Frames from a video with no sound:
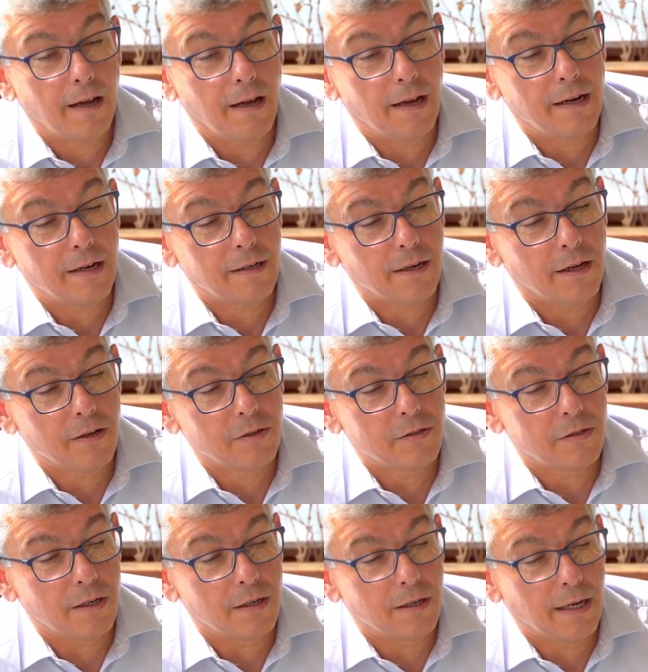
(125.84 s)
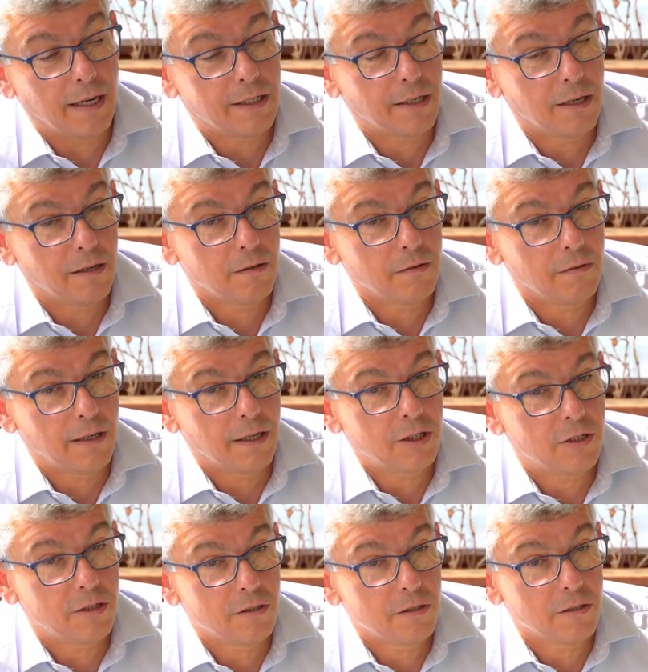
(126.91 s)
And those NATO
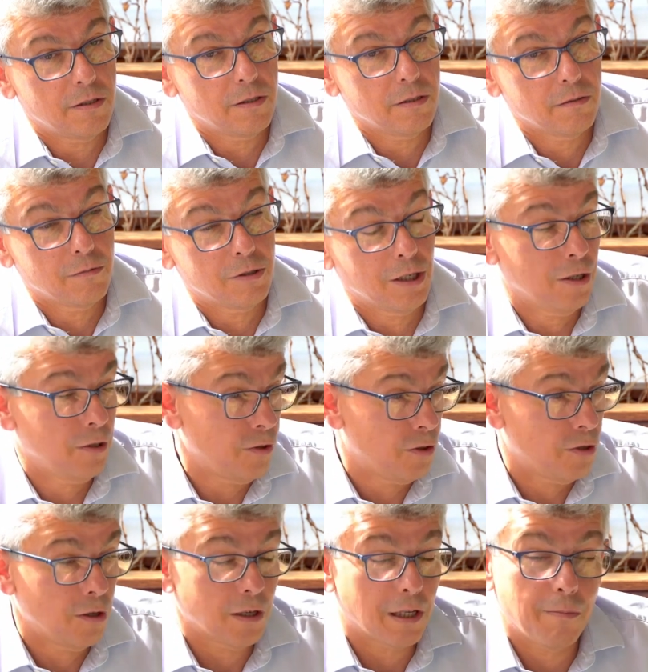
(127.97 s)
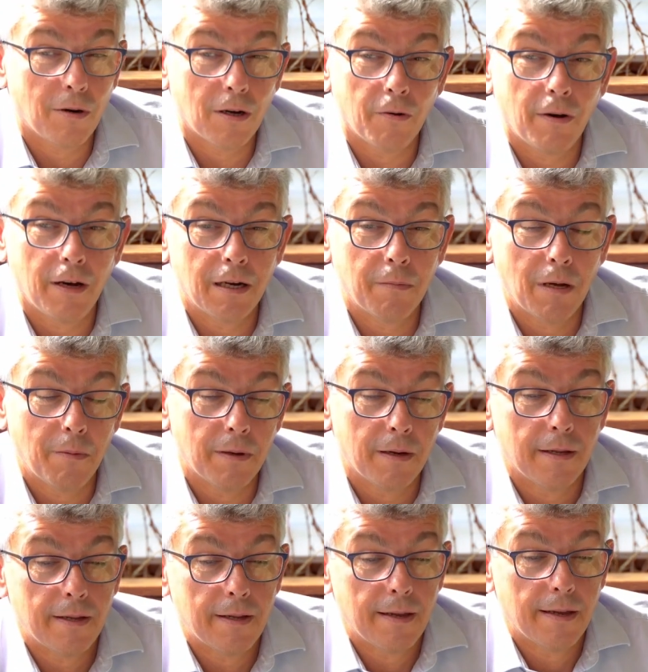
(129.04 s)
nations, which includes Turkey, by the way, at the moment,
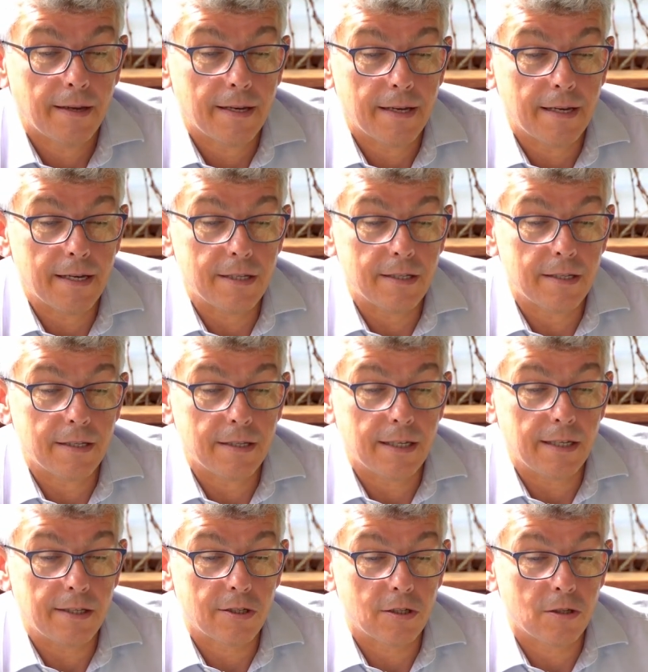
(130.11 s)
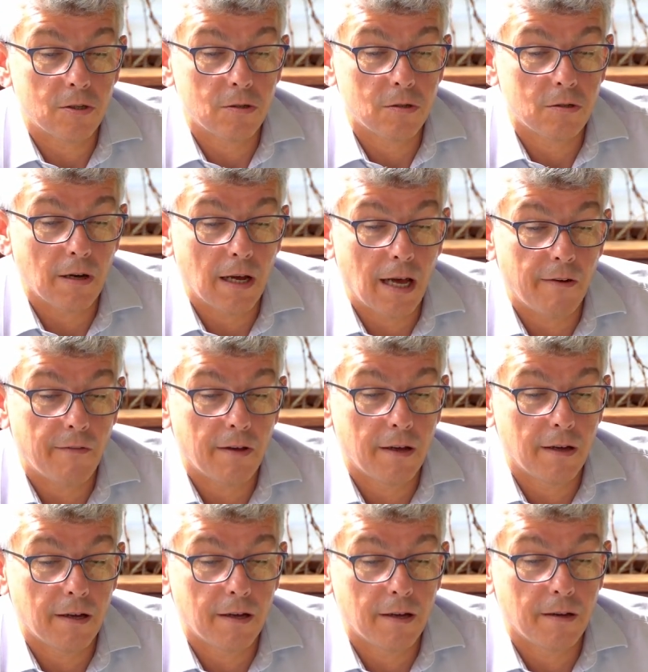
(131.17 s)
it needs to have
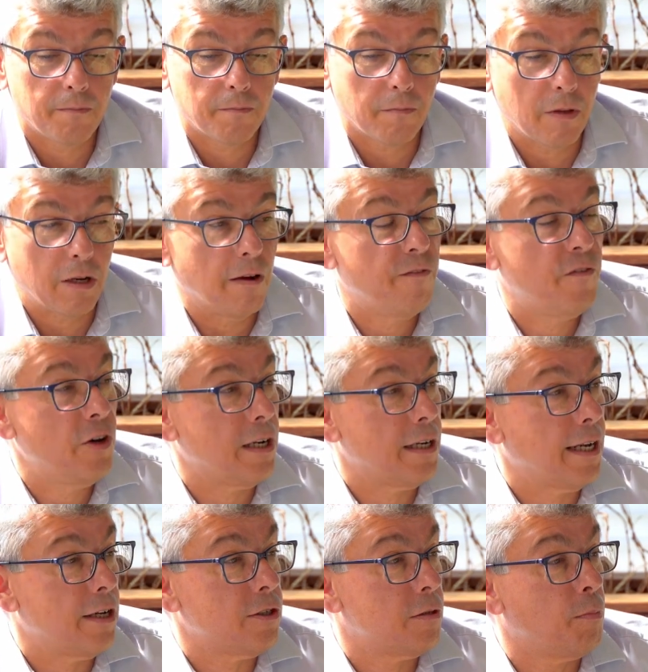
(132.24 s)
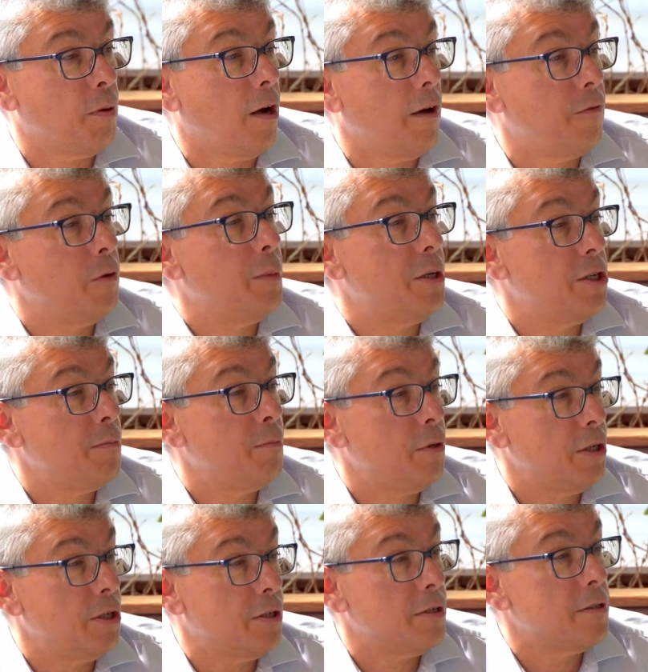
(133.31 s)
a, you know, 30-day supply of
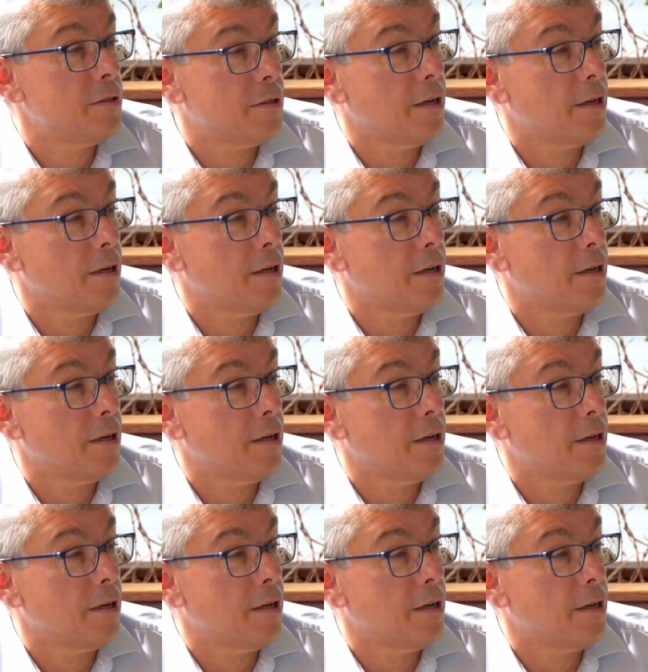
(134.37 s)
munitions.